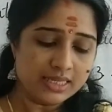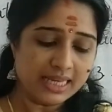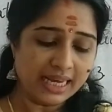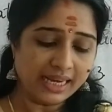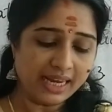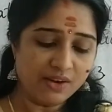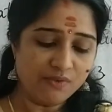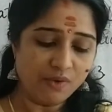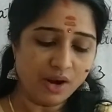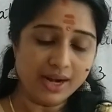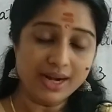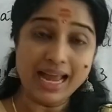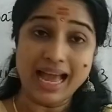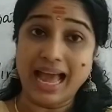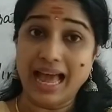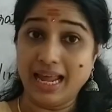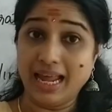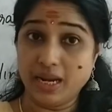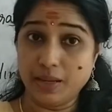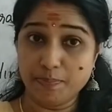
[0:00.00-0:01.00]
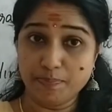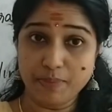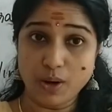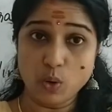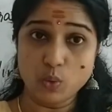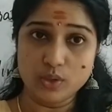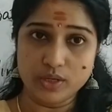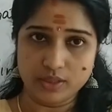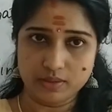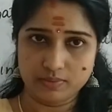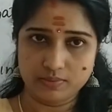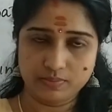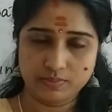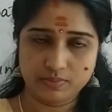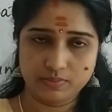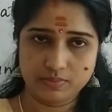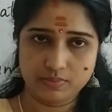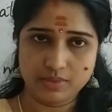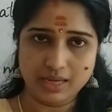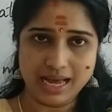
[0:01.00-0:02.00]
Second one, alum powder.
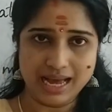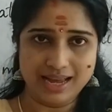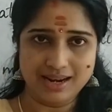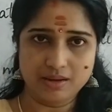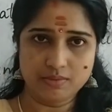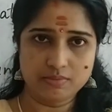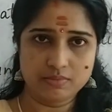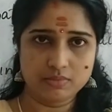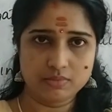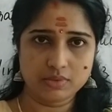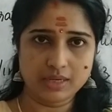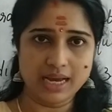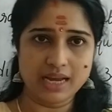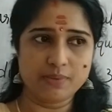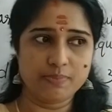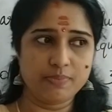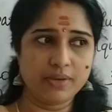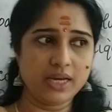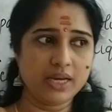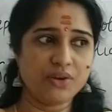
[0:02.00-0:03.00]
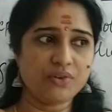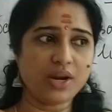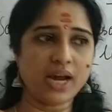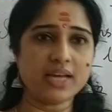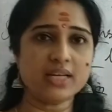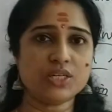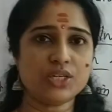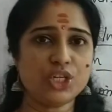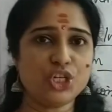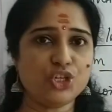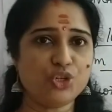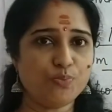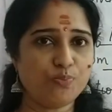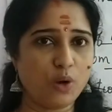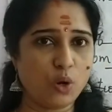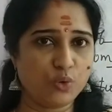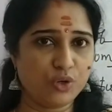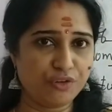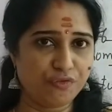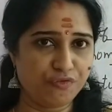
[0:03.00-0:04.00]
Alum can be ground into
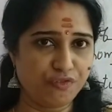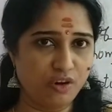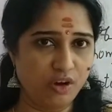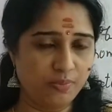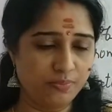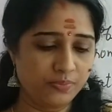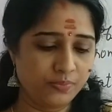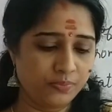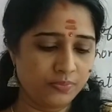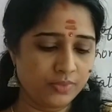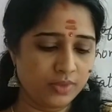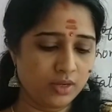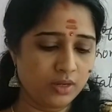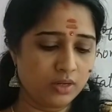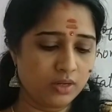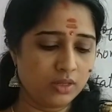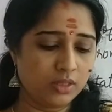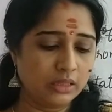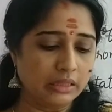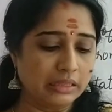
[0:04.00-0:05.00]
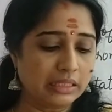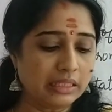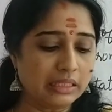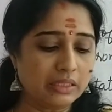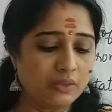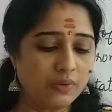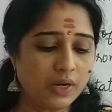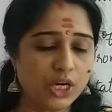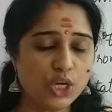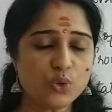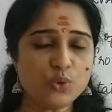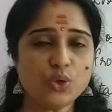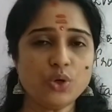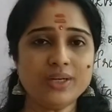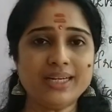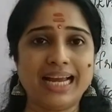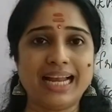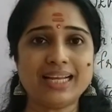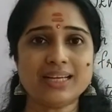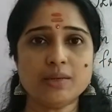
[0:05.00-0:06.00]
powder form. Third
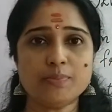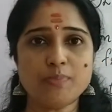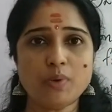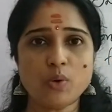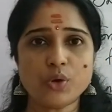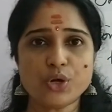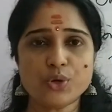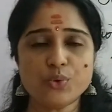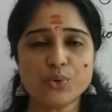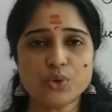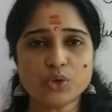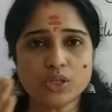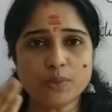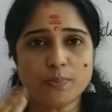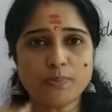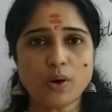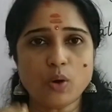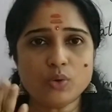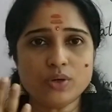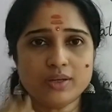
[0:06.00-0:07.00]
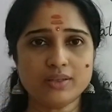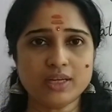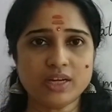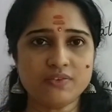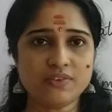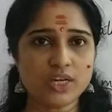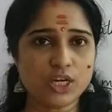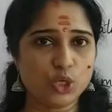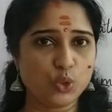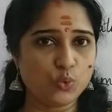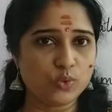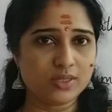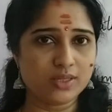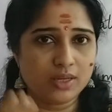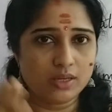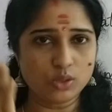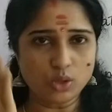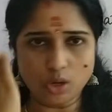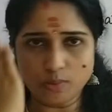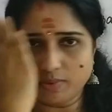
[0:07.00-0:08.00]
one, talcum powder. The powder that we are
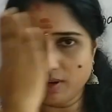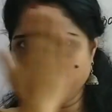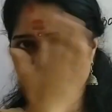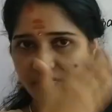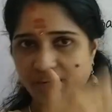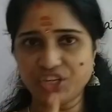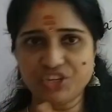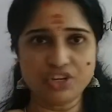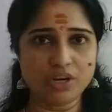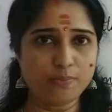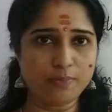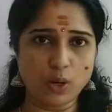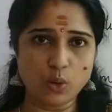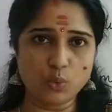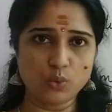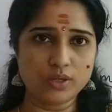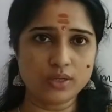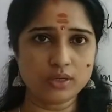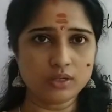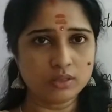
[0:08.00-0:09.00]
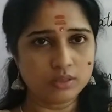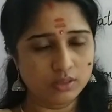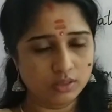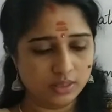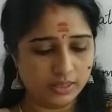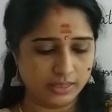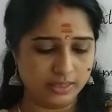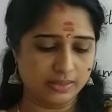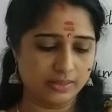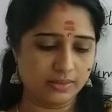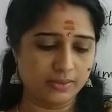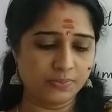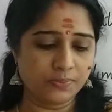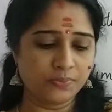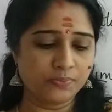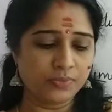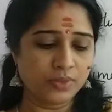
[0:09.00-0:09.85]
using, normal facial powder. Yes.